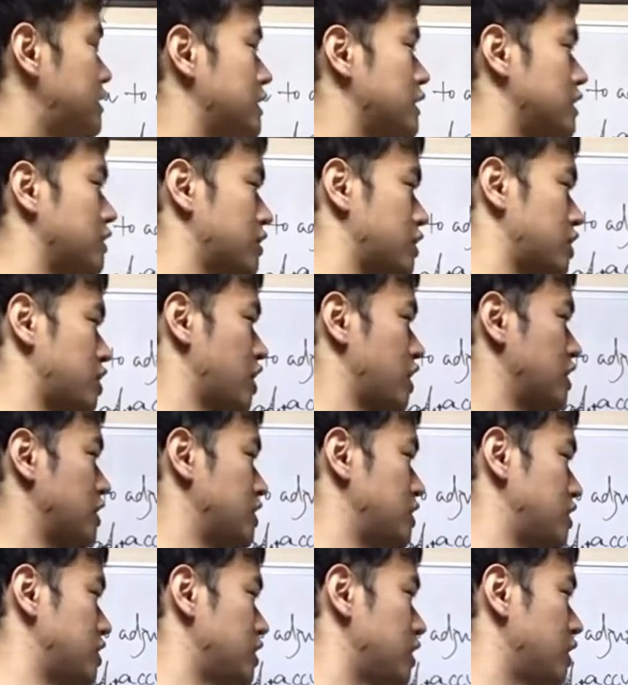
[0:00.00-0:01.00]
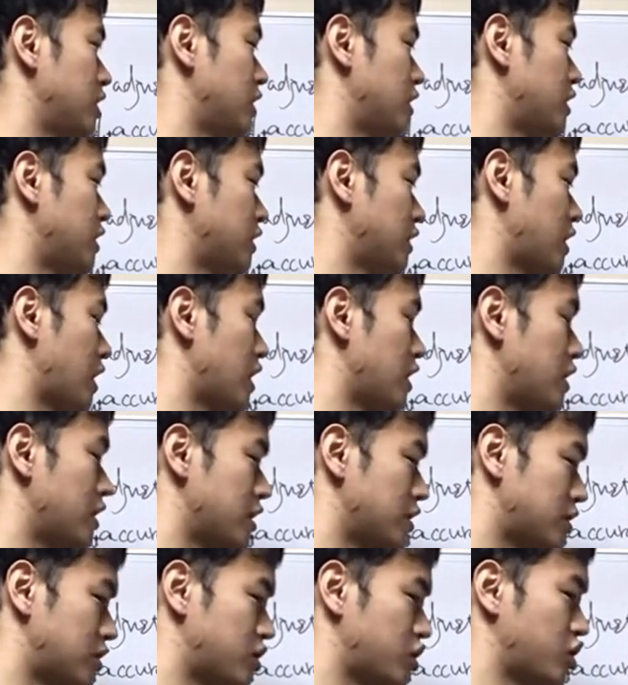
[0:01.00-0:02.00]
think change.
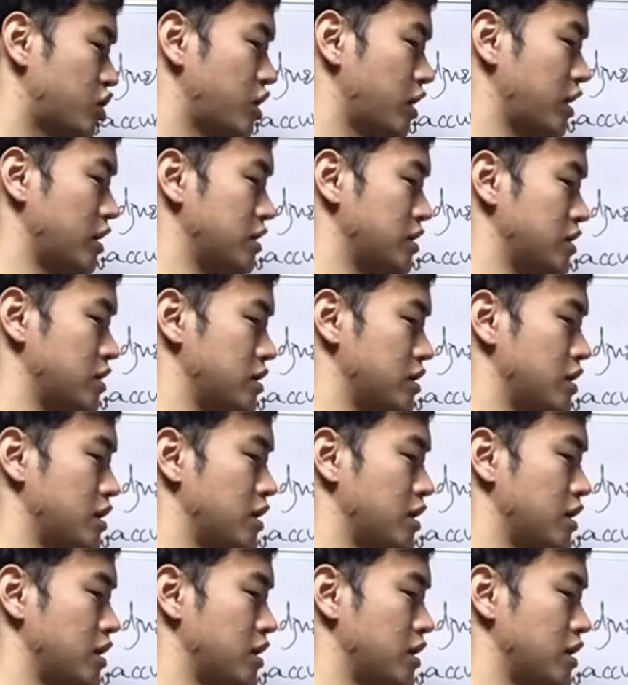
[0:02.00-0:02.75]
Let's change.